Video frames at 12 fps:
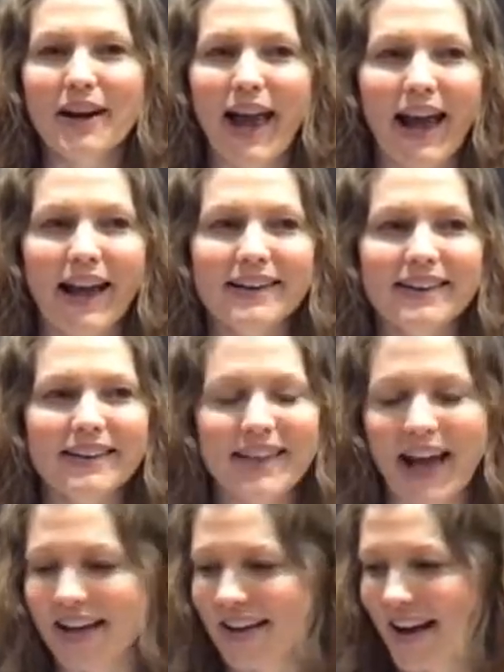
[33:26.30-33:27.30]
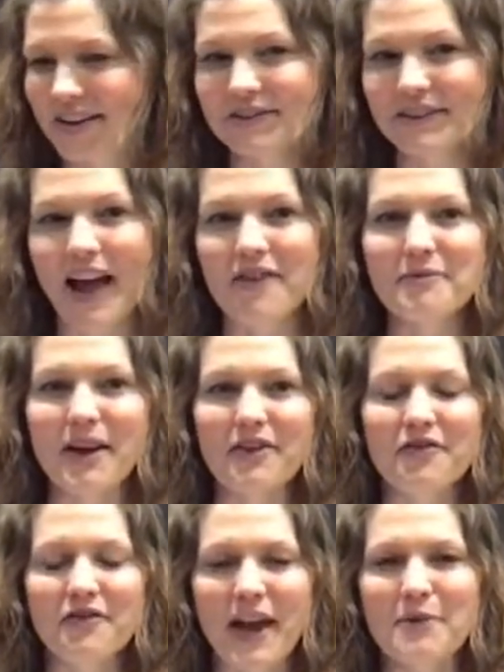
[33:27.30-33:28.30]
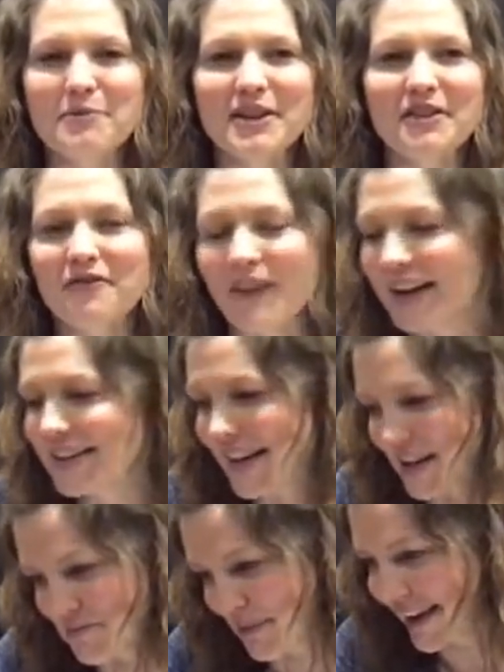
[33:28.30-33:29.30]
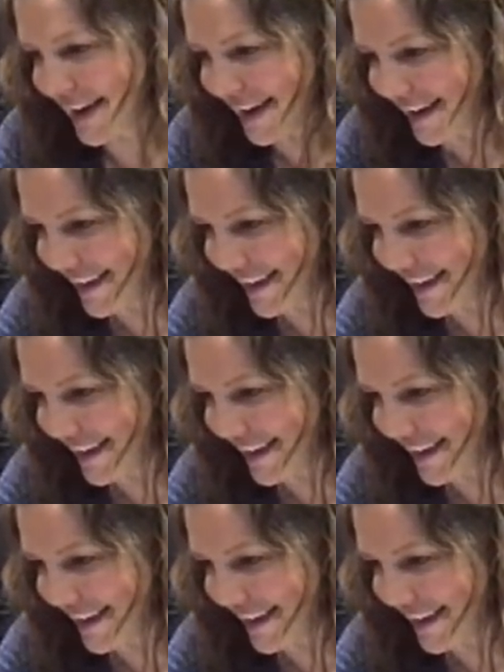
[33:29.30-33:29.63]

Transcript: and that I don't have my family funding me.